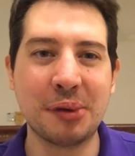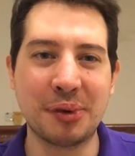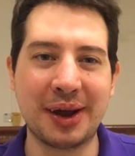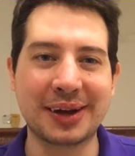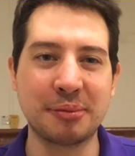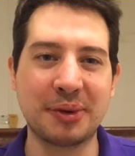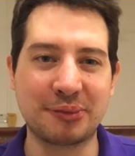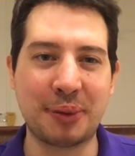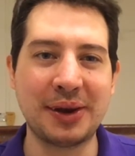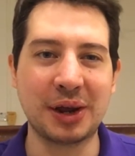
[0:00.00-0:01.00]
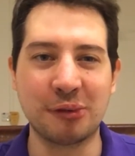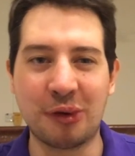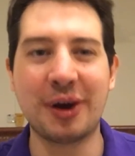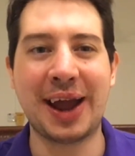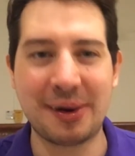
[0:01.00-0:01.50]
when I can be spending
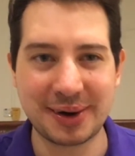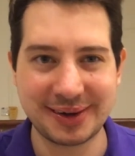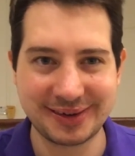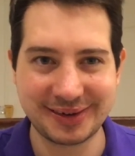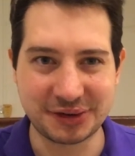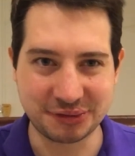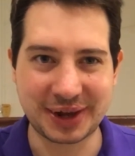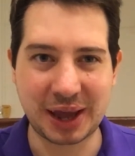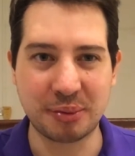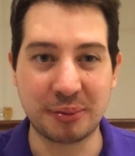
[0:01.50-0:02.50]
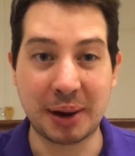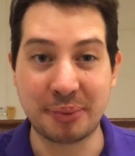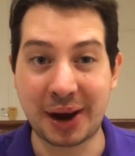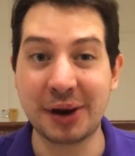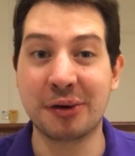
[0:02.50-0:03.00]
1 hour to recable my
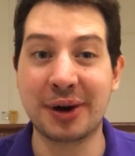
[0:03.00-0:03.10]
bike,